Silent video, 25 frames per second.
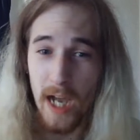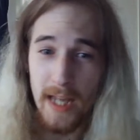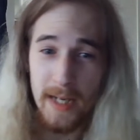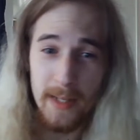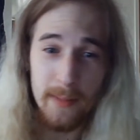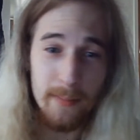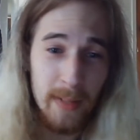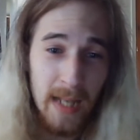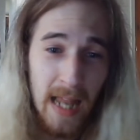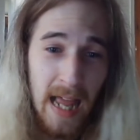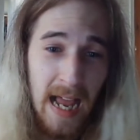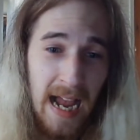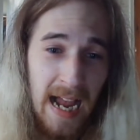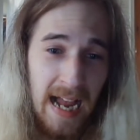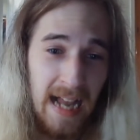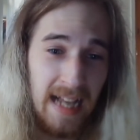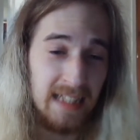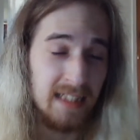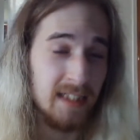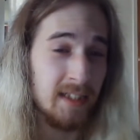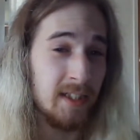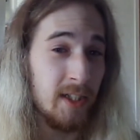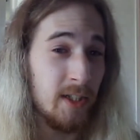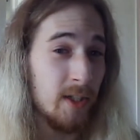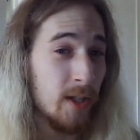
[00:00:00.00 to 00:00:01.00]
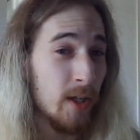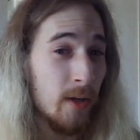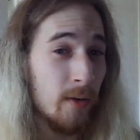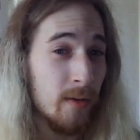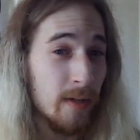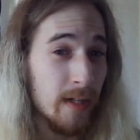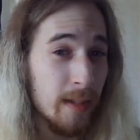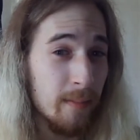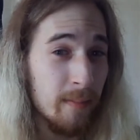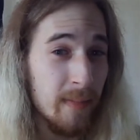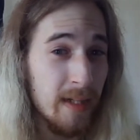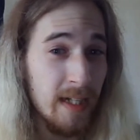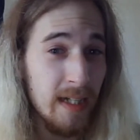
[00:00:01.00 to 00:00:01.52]
a blast, you know what
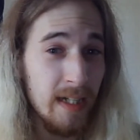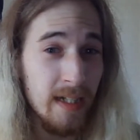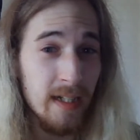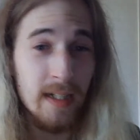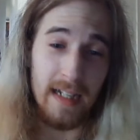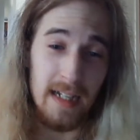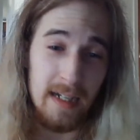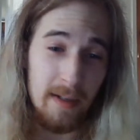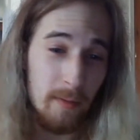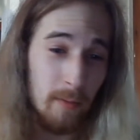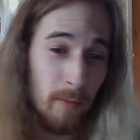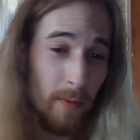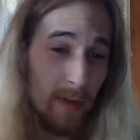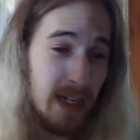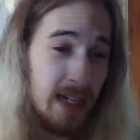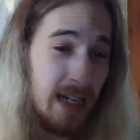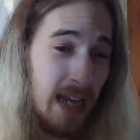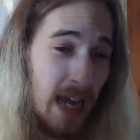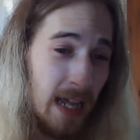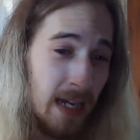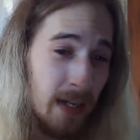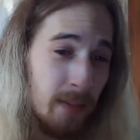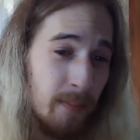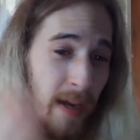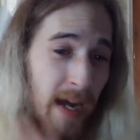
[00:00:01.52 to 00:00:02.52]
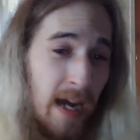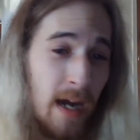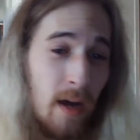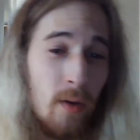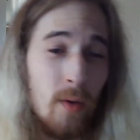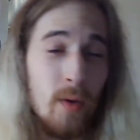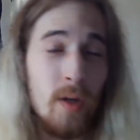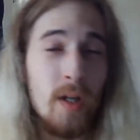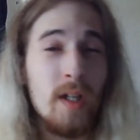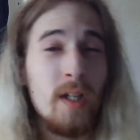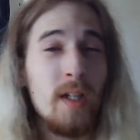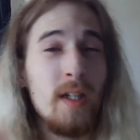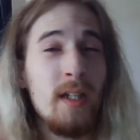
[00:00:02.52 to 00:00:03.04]
I mean? We got
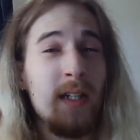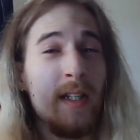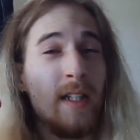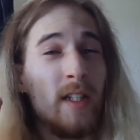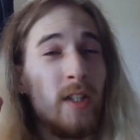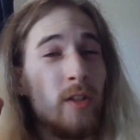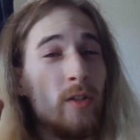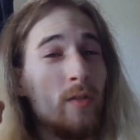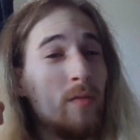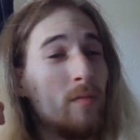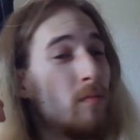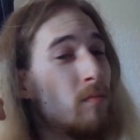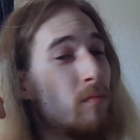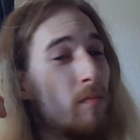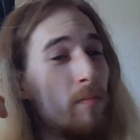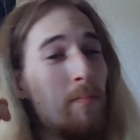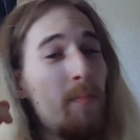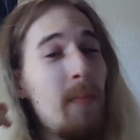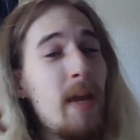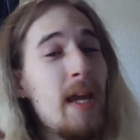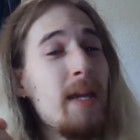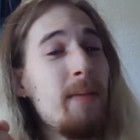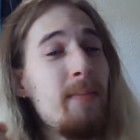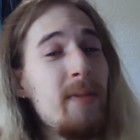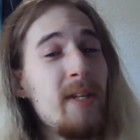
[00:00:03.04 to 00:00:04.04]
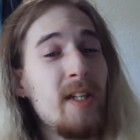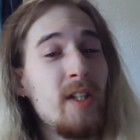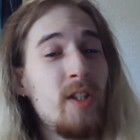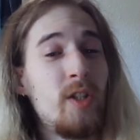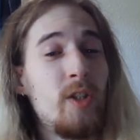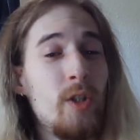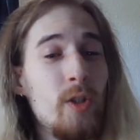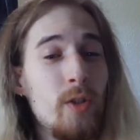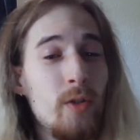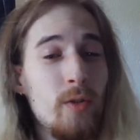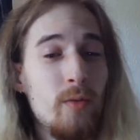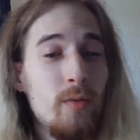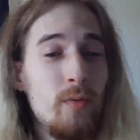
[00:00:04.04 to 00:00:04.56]
about maybe a
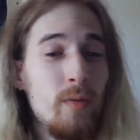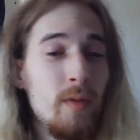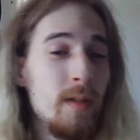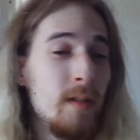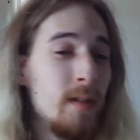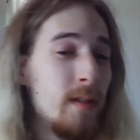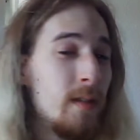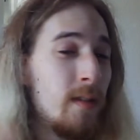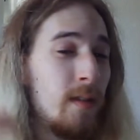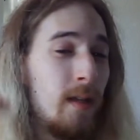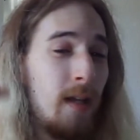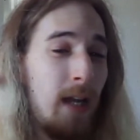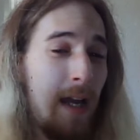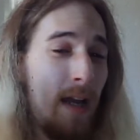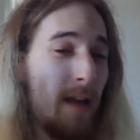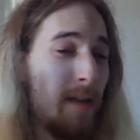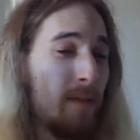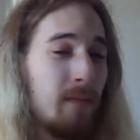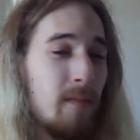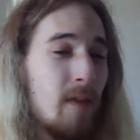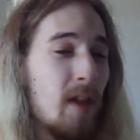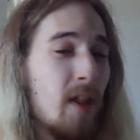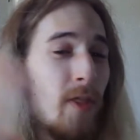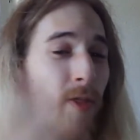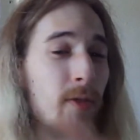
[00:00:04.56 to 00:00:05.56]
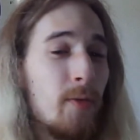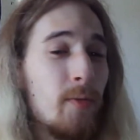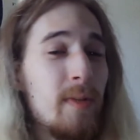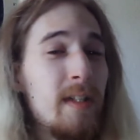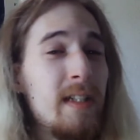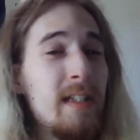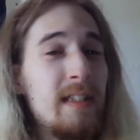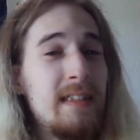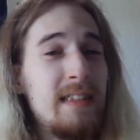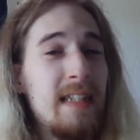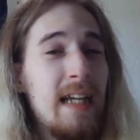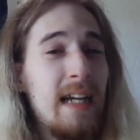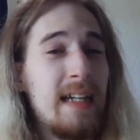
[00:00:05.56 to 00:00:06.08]
2-3
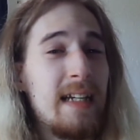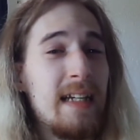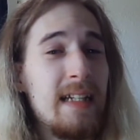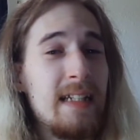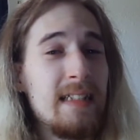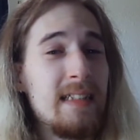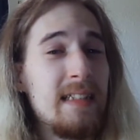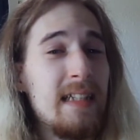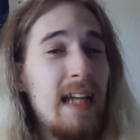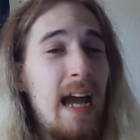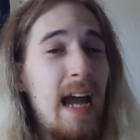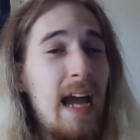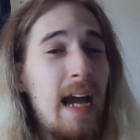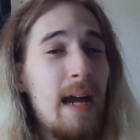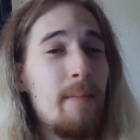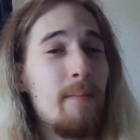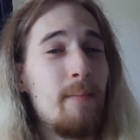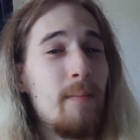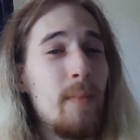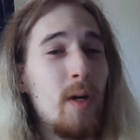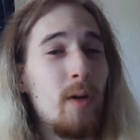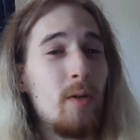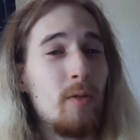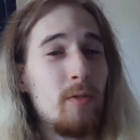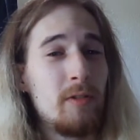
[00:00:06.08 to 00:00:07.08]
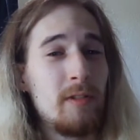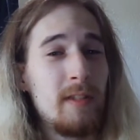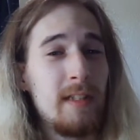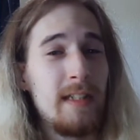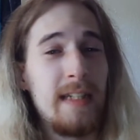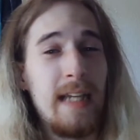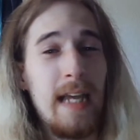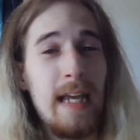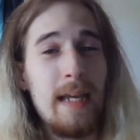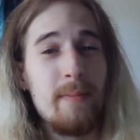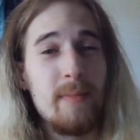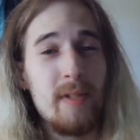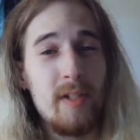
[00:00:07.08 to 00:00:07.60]
seconds at most
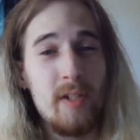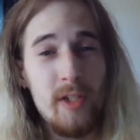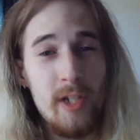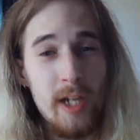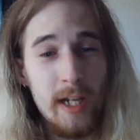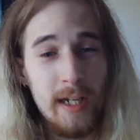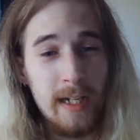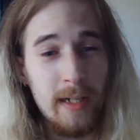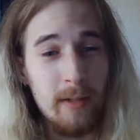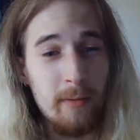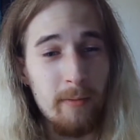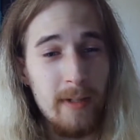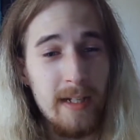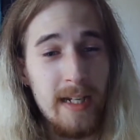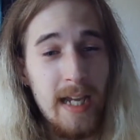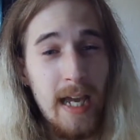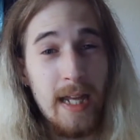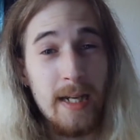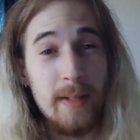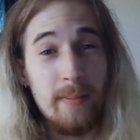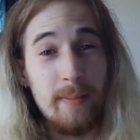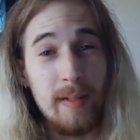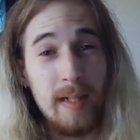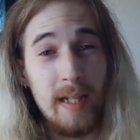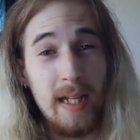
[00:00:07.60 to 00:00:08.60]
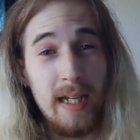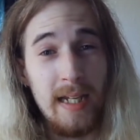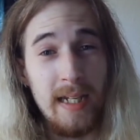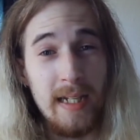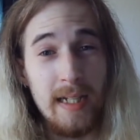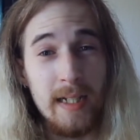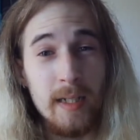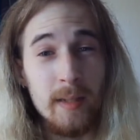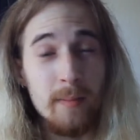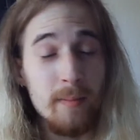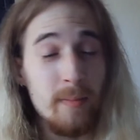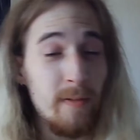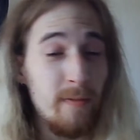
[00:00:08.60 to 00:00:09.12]
game of chicken we gotta play
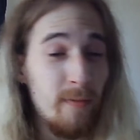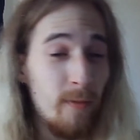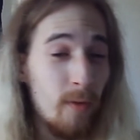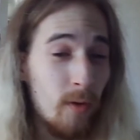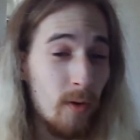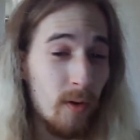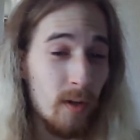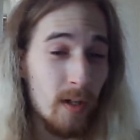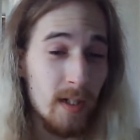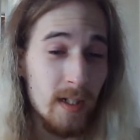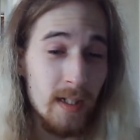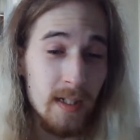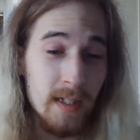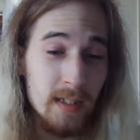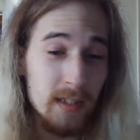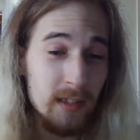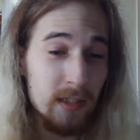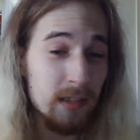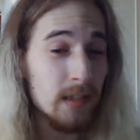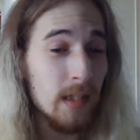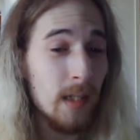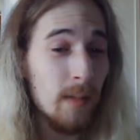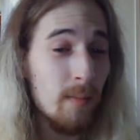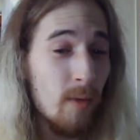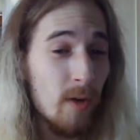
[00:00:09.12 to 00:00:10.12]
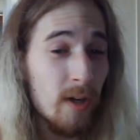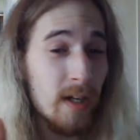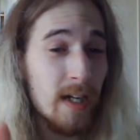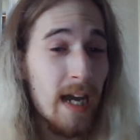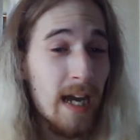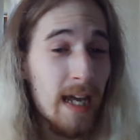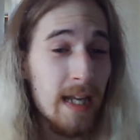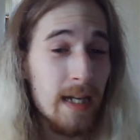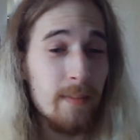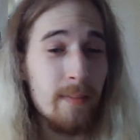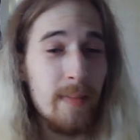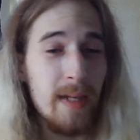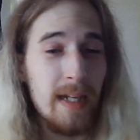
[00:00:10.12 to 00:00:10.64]
before someone
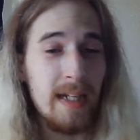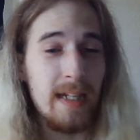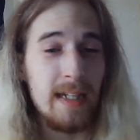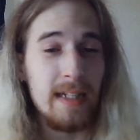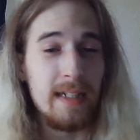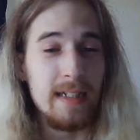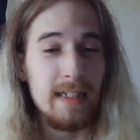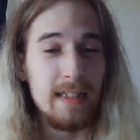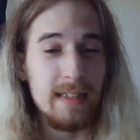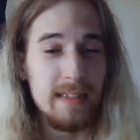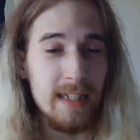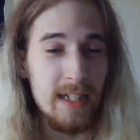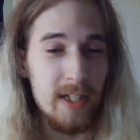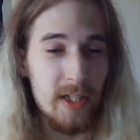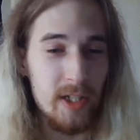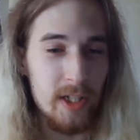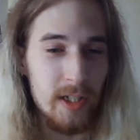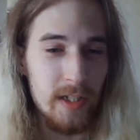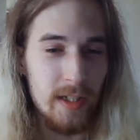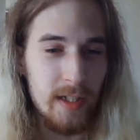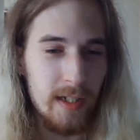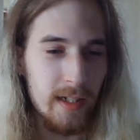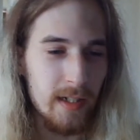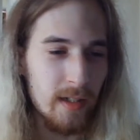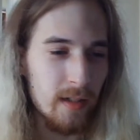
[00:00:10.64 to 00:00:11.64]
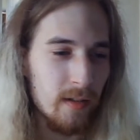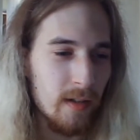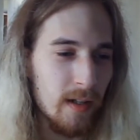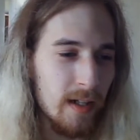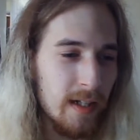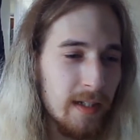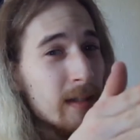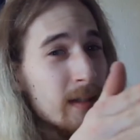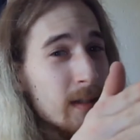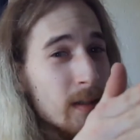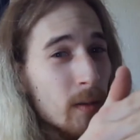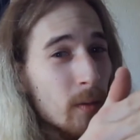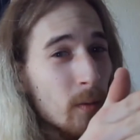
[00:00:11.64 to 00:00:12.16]
gotta make a decision here,
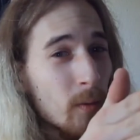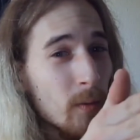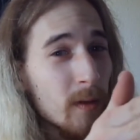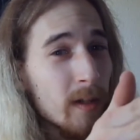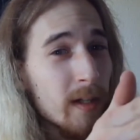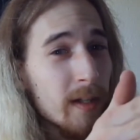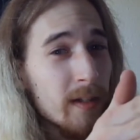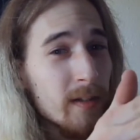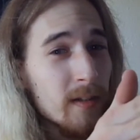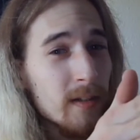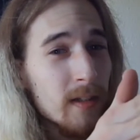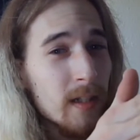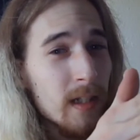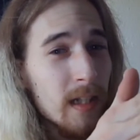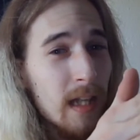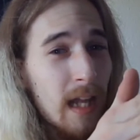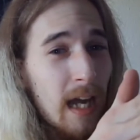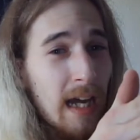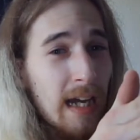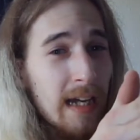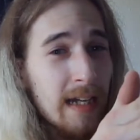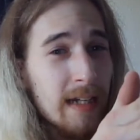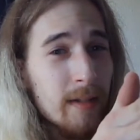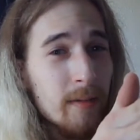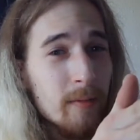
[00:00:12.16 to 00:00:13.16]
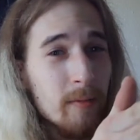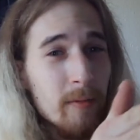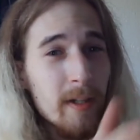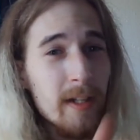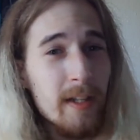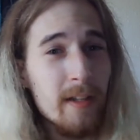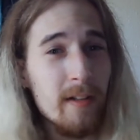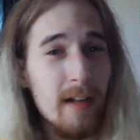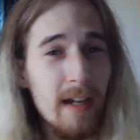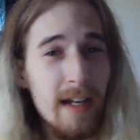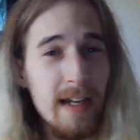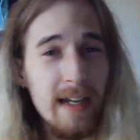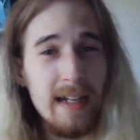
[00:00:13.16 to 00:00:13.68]
right? We're either colliding, we're
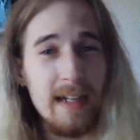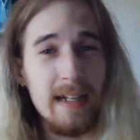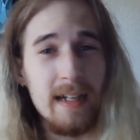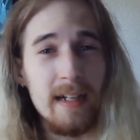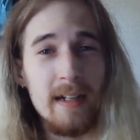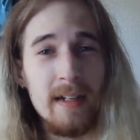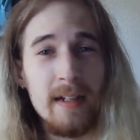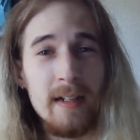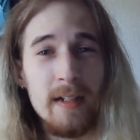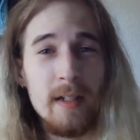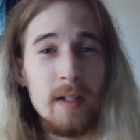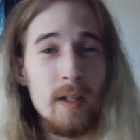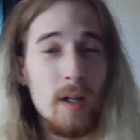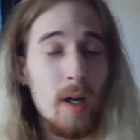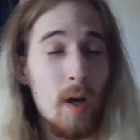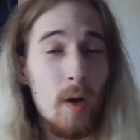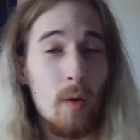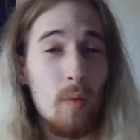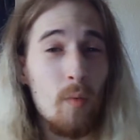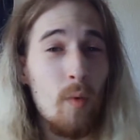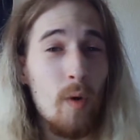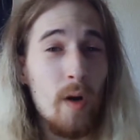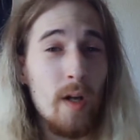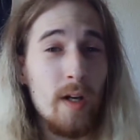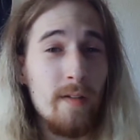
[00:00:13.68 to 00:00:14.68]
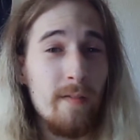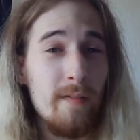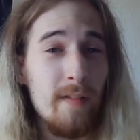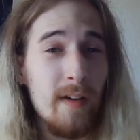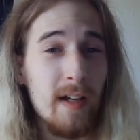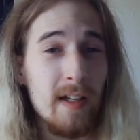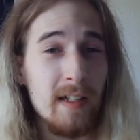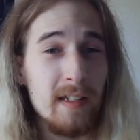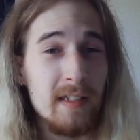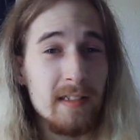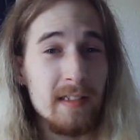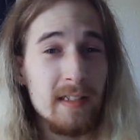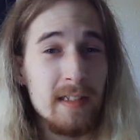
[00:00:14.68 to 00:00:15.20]
either hitting, or one of
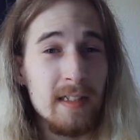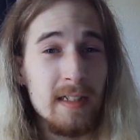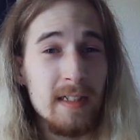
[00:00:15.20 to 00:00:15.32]
us